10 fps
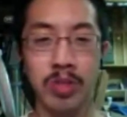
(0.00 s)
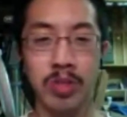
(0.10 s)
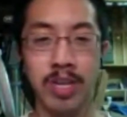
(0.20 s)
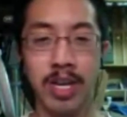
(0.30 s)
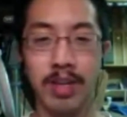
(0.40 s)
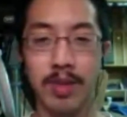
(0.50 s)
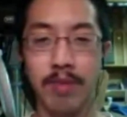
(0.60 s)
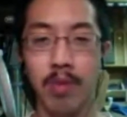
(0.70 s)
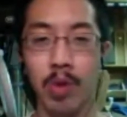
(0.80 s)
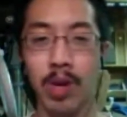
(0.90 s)
It's got
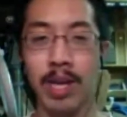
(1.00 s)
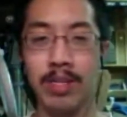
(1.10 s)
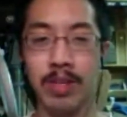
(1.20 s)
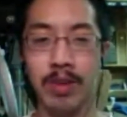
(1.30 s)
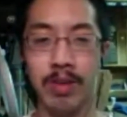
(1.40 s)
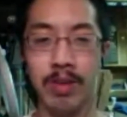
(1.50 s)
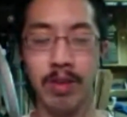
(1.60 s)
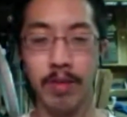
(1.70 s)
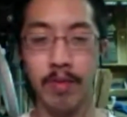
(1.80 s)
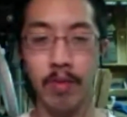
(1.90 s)
four legs and
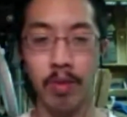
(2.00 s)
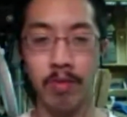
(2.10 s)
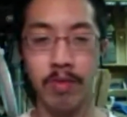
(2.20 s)
four